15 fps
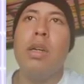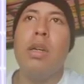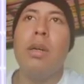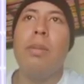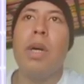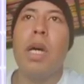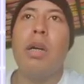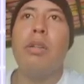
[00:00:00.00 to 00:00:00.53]

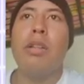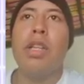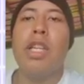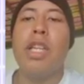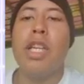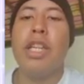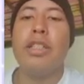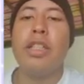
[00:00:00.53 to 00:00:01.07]
about
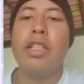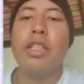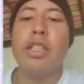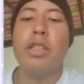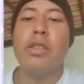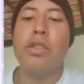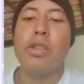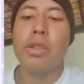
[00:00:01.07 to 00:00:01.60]
heat
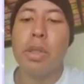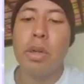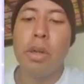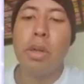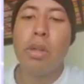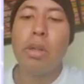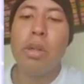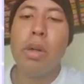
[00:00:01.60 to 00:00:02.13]
exchanger.
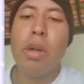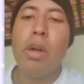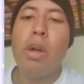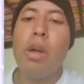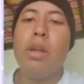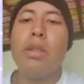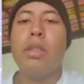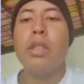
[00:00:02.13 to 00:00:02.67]
So
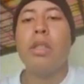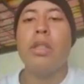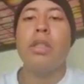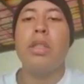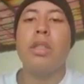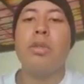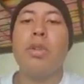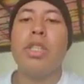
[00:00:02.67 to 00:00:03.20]

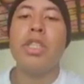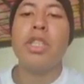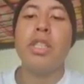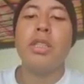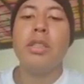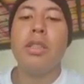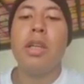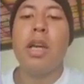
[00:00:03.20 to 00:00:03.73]
the
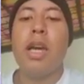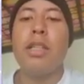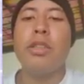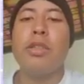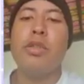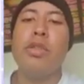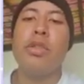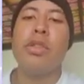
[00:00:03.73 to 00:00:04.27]
question I
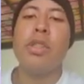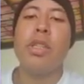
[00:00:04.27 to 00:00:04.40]
choose